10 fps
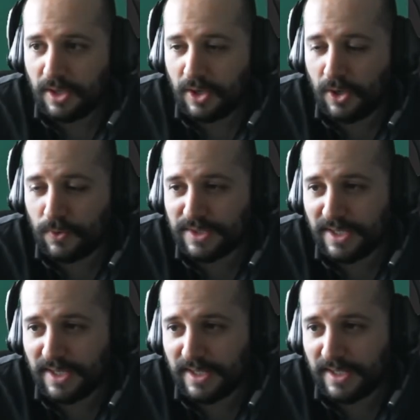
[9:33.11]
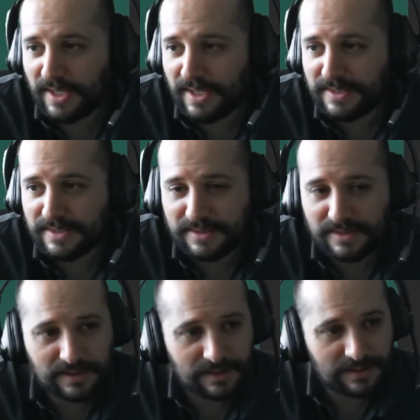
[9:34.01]
Okay, and
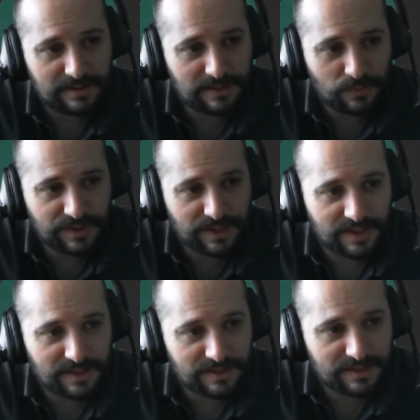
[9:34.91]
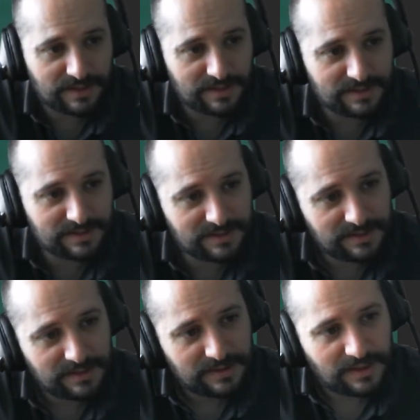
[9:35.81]
here we are, and
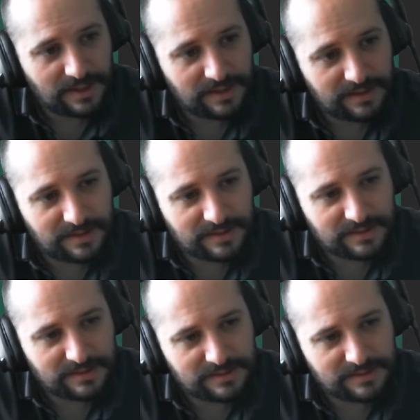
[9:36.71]
I think